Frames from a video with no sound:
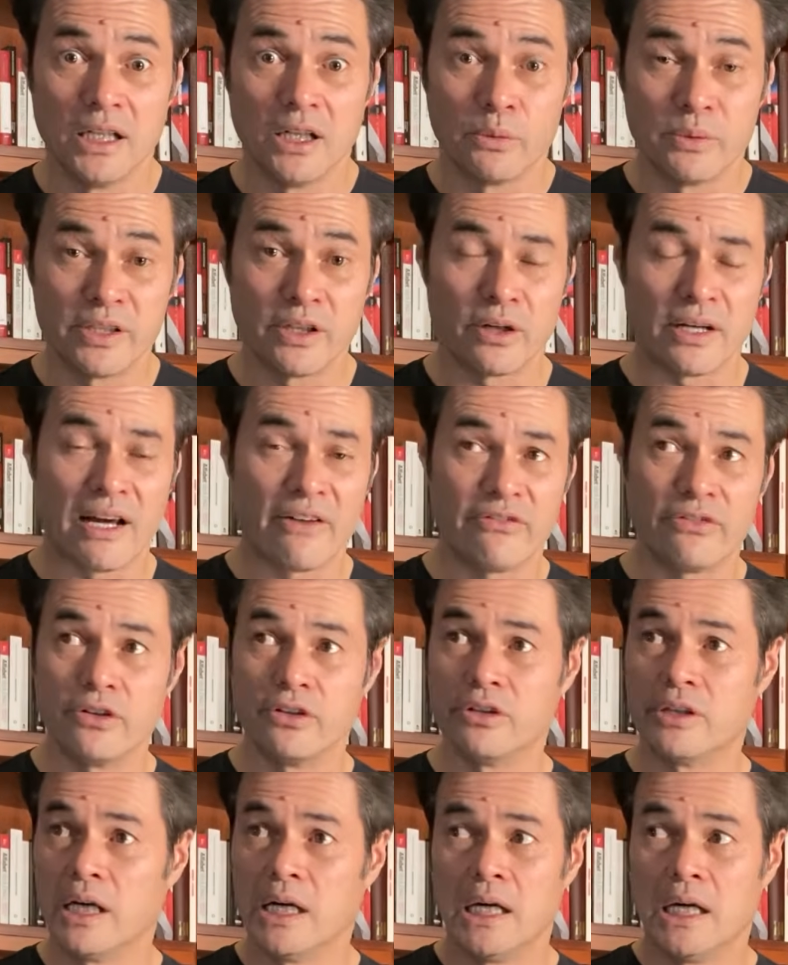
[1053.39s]
we don't have
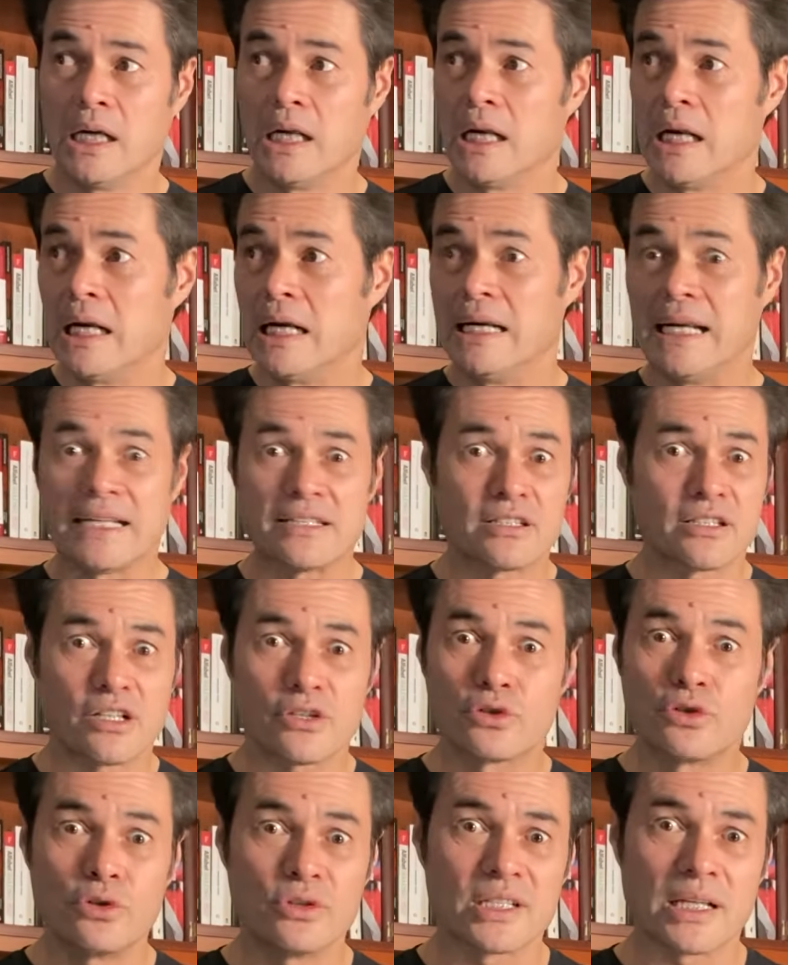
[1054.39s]
food, let's
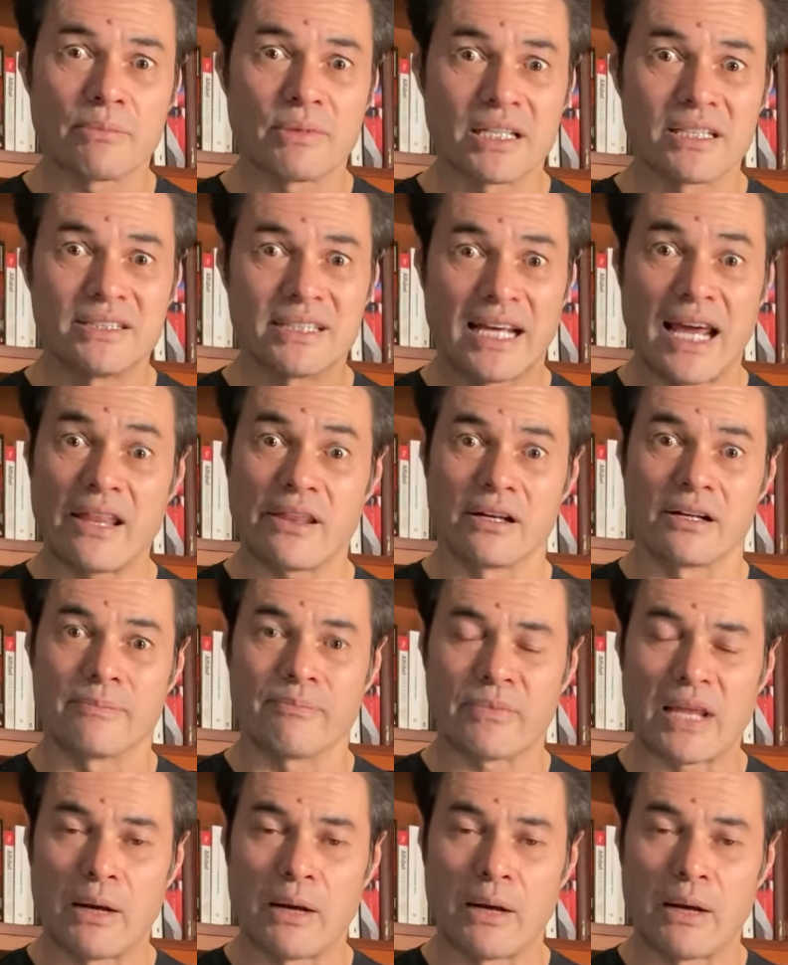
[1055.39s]
just do something together.